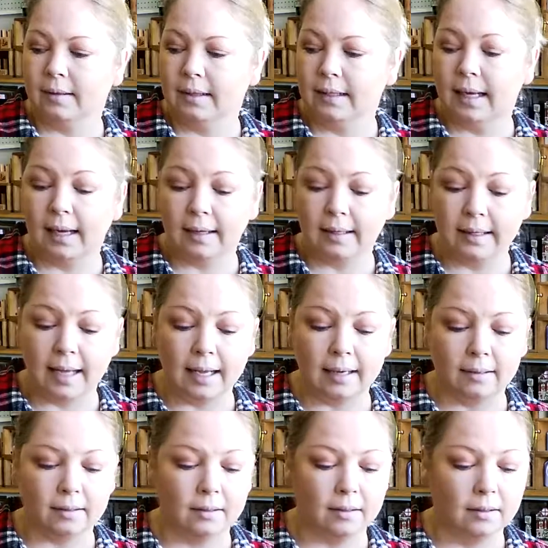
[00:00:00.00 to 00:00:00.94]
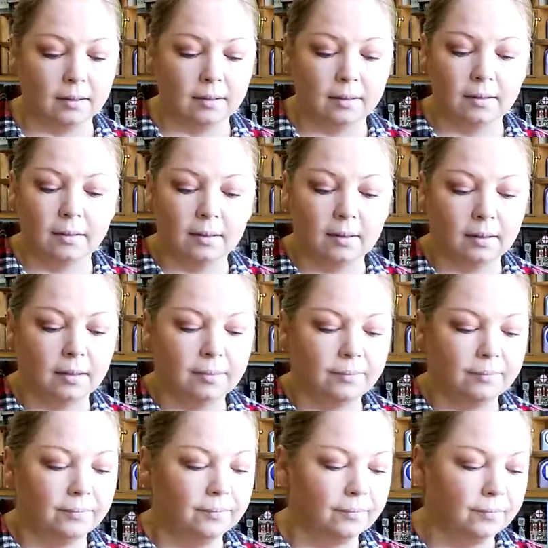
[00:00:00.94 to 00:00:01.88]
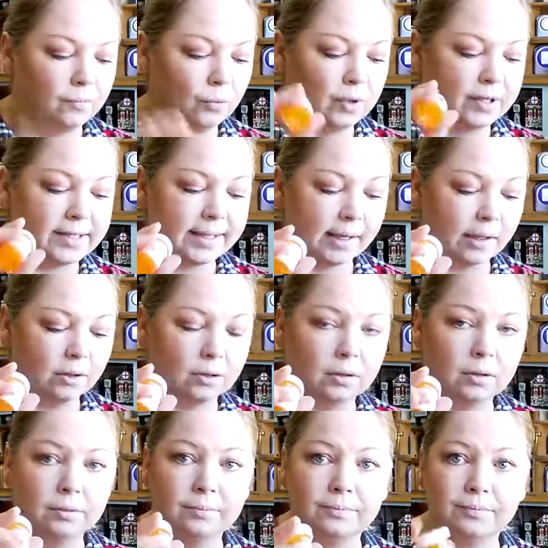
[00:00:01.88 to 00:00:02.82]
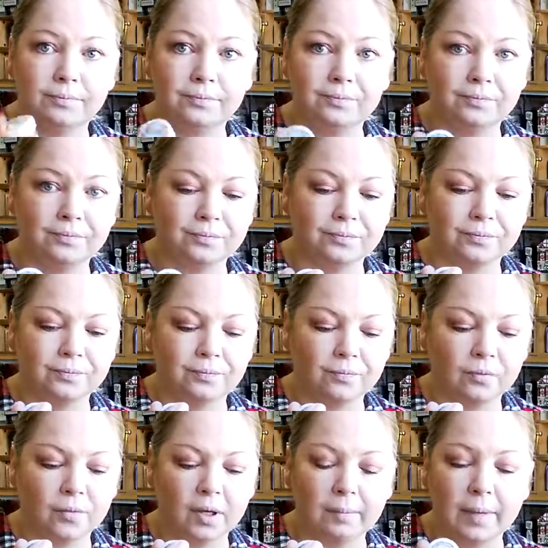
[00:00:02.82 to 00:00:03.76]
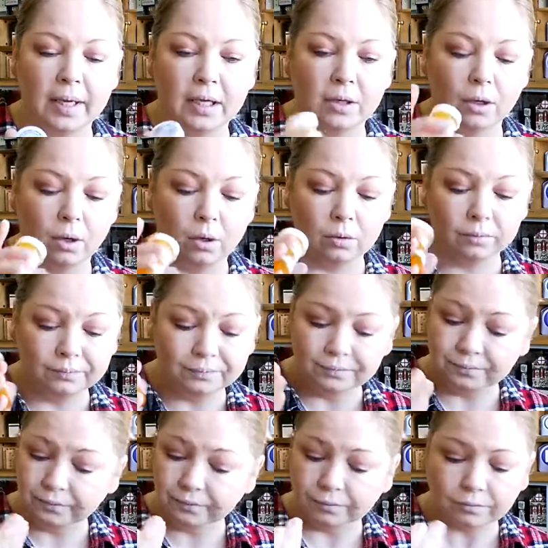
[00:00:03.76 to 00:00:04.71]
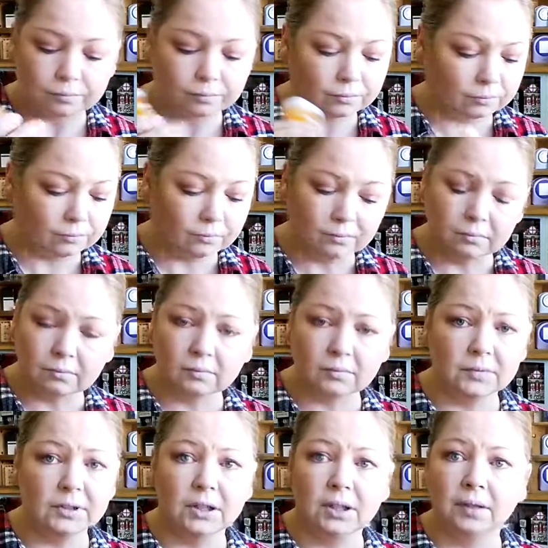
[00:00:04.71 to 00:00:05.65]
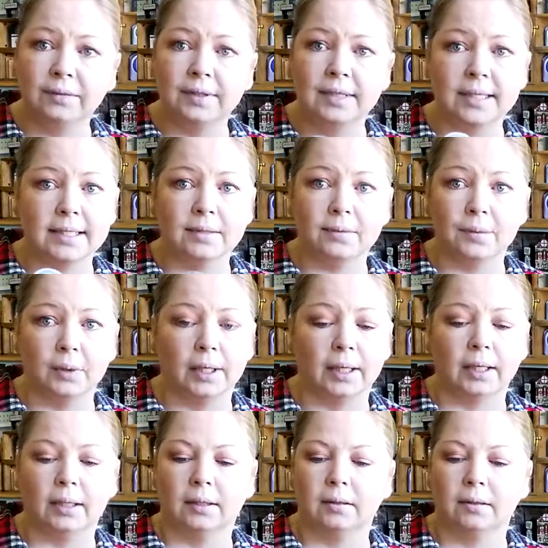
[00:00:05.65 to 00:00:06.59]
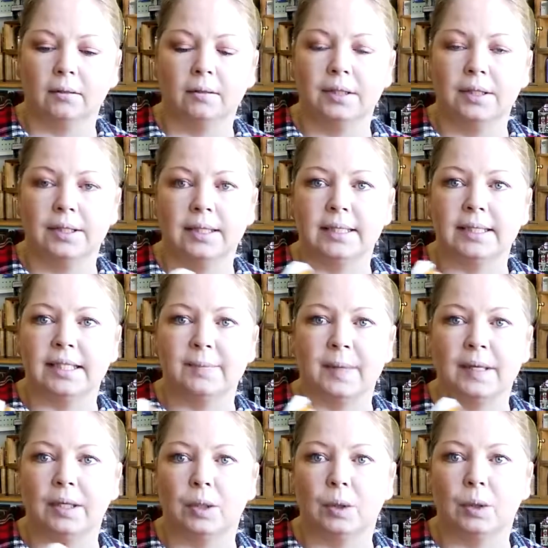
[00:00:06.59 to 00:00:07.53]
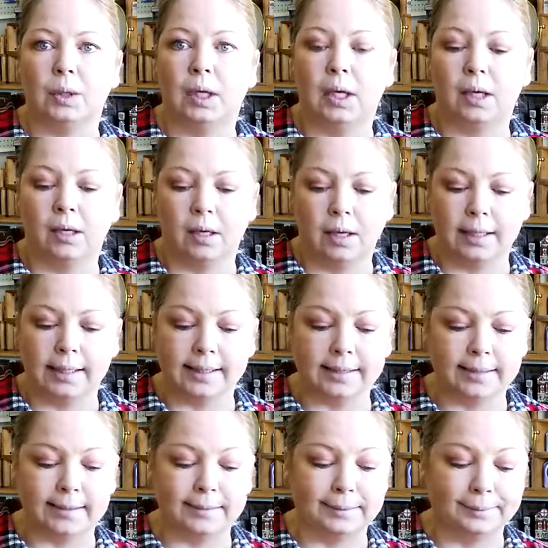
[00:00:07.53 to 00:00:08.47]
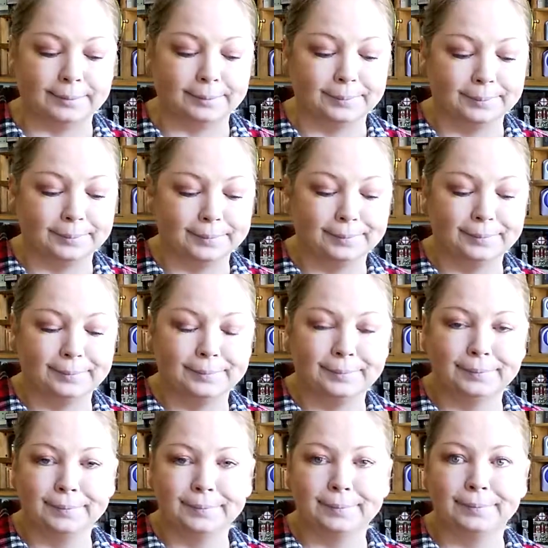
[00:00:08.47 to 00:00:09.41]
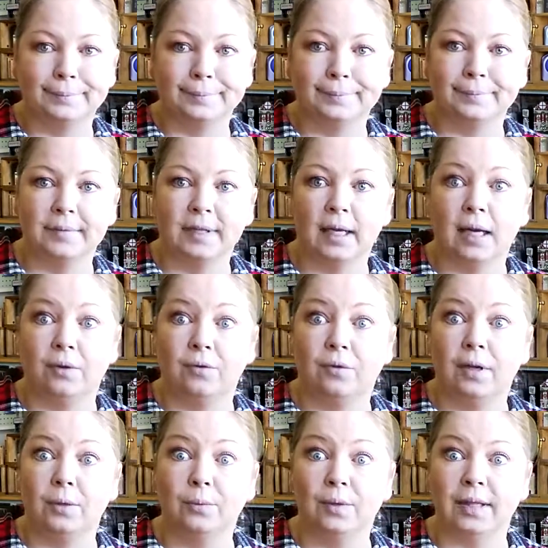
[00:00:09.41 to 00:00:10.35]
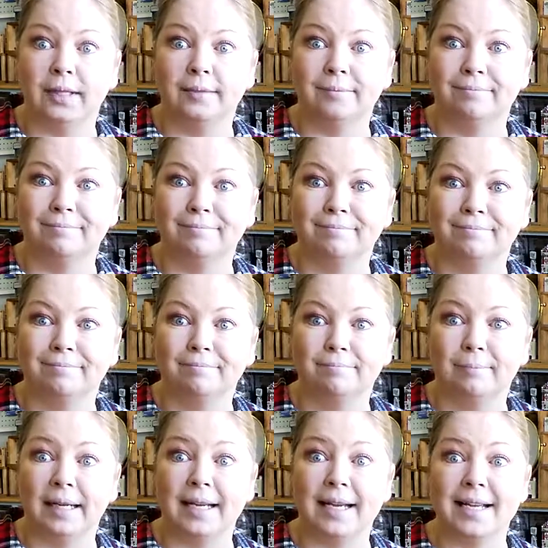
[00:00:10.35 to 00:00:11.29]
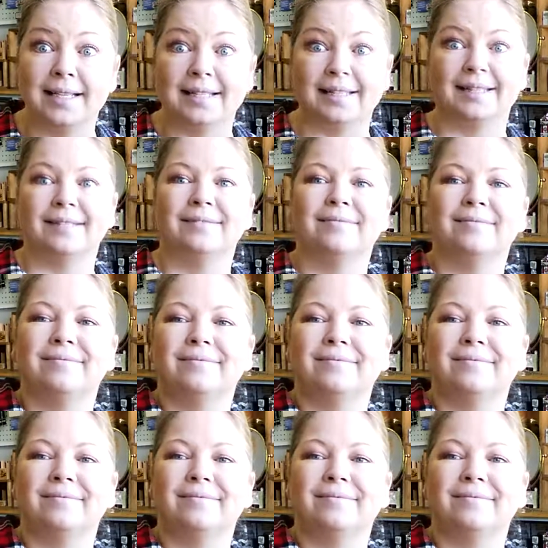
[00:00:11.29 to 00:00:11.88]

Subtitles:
Yeah, again, recycle, make your own, and if it doesn't work, you didn't spend a whole lot on it, so have fun with it. Bye, guys.